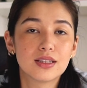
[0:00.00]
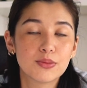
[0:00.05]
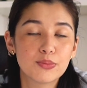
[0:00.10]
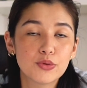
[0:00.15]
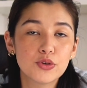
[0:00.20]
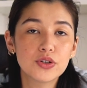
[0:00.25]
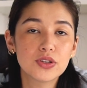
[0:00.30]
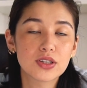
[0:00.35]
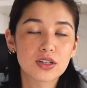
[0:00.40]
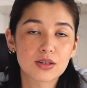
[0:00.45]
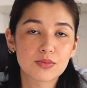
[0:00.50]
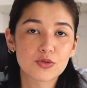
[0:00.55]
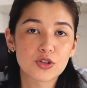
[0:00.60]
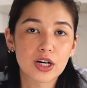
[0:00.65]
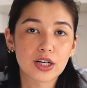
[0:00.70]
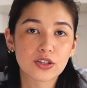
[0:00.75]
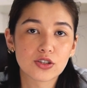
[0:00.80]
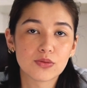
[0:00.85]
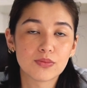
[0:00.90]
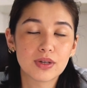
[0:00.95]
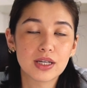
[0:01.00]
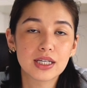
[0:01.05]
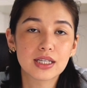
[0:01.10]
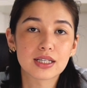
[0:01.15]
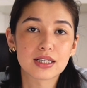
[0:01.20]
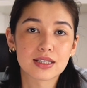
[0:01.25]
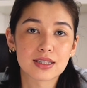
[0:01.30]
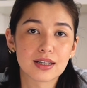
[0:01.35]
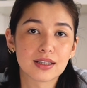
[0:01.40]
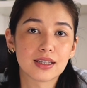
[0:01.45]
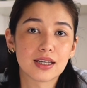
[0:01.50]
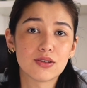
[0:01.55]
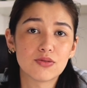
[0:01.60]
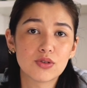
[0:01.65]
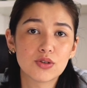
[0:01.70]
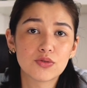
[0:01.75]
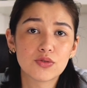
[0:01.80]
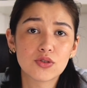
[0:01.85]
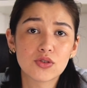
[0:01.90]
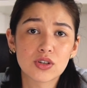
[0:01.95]
The point that I'm trying to make is that
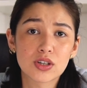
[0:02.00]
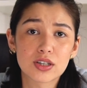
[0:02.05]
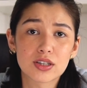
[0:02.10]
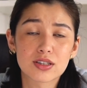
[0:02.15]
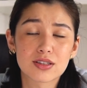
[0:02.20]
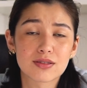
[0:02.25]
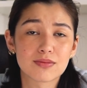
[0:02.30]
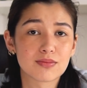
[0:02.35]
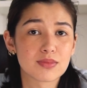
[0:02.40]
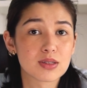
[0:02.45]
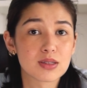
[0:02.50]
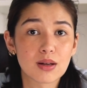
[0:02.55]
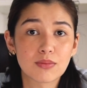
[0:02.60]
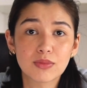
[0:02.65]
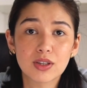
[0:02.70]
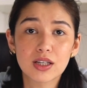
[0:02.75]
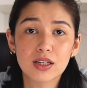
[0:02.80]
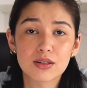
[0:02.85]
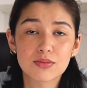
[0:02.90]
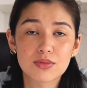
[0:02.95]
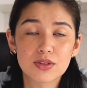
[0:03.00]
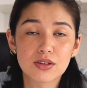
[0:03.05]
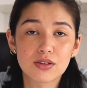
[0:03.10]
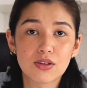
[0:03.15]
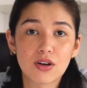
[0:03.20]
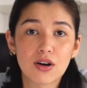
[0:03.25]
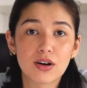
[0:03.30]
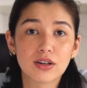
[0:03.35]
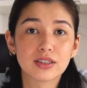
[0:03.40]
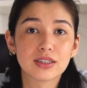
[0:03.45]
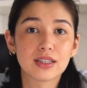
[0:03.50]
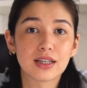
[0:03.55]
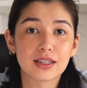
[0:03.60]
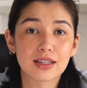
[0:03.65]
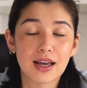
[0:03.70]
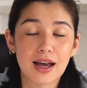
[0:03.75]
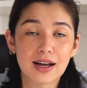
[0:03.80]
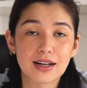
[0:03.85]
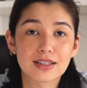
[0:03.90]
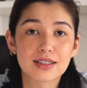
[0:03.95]
every few years, something comes along that
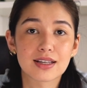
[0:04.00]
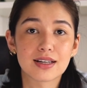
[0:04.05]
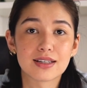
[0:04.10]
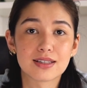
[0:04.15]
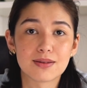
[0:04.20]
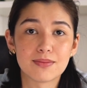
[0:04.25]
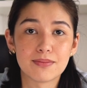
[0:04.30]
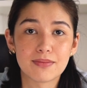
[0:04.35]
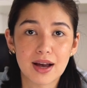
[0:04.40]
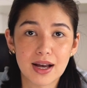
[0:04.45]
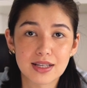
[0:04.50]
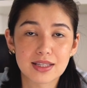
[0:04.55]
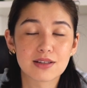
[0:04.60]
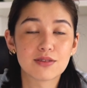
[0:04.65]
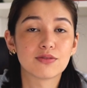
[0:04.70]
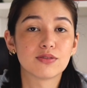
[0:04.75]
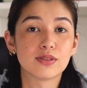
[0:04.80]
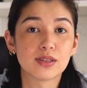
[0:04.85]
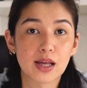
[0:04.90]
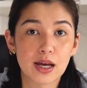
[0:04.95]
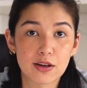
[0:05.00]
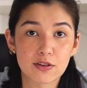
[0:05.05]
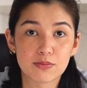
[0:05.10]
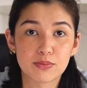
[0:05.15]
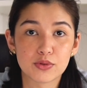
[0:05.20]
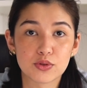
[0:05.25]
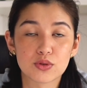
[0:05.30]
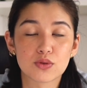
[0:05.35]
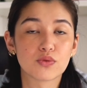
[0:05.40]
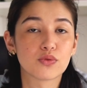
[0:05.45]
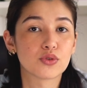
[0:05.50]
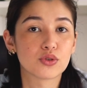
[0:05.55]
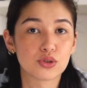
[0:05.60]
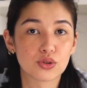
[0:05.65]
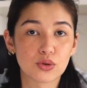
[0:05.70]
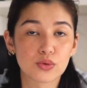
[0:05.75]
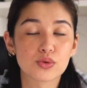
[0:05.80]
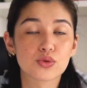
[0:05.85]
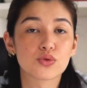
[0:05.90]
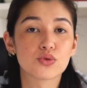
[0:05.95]
acts as a massive life boost for
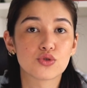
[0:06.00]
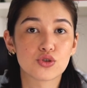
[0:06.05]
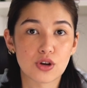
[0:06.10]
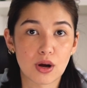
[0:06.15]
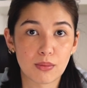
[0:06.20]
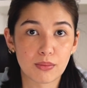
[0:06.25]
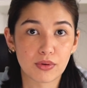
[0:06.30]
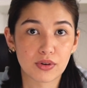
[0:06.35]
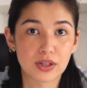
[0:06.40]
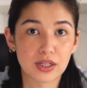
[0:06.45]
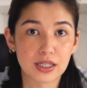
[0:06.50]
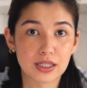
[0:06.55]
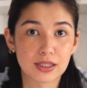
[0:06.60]
those who jump on